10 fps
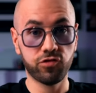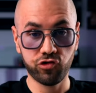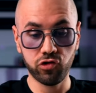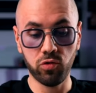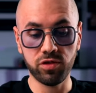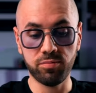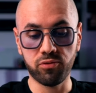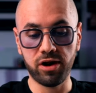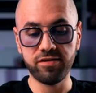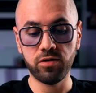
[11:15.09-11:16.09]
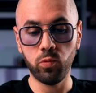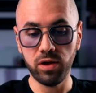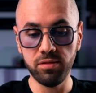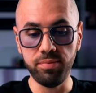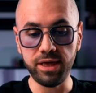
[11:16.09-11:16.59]
So the pricing
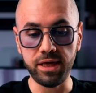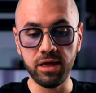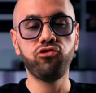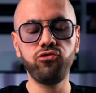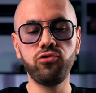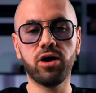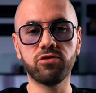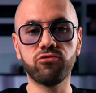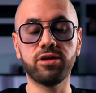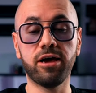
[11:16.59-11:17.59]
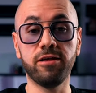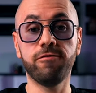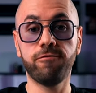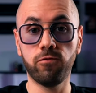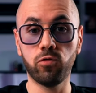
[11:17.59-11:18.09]
will be
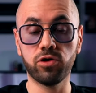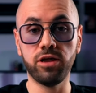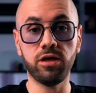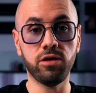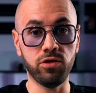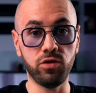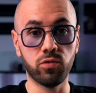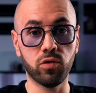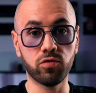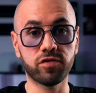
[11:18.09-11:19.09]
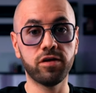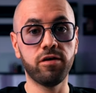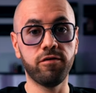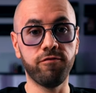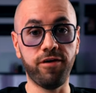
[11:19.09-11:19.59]
240 euros
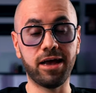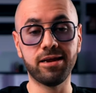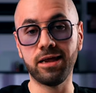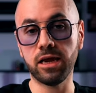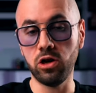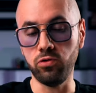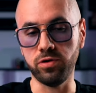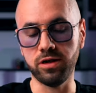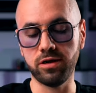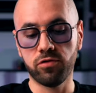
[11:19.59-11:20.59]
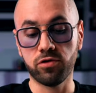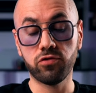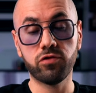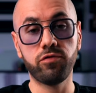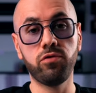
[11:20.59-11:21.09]
that included. For
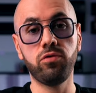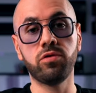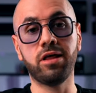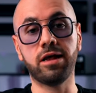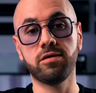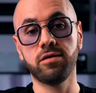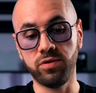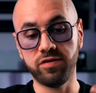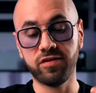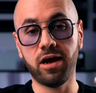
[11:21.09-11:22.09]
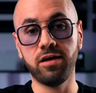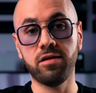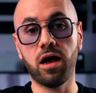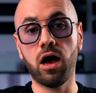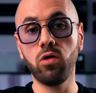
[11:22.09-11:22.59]
those of you that reside
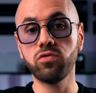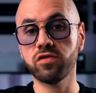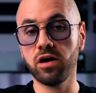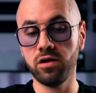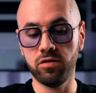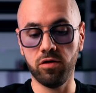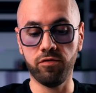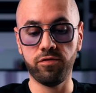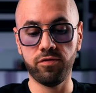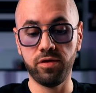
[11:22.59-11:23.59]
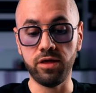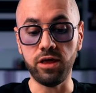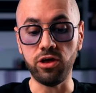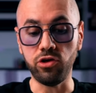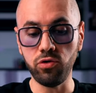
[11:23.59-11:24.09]
outside of
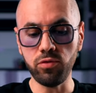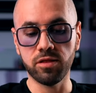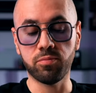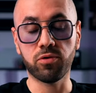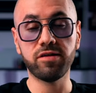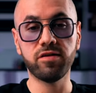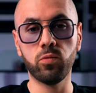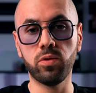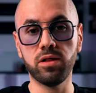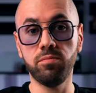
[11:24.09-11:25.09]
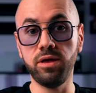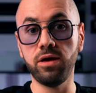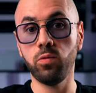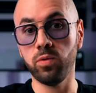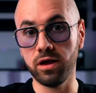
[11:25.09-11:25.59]
EU, the pricing will
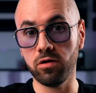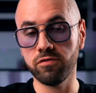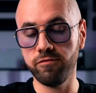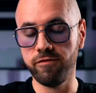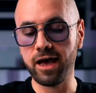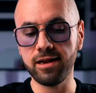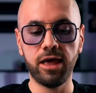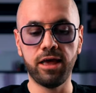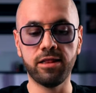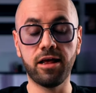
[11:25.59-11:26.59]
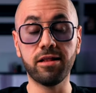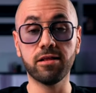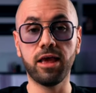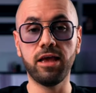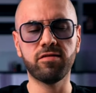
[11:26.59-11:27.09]
be without VAT. In
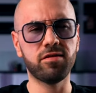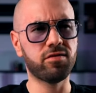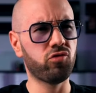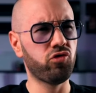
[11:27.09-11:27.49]
that case, it's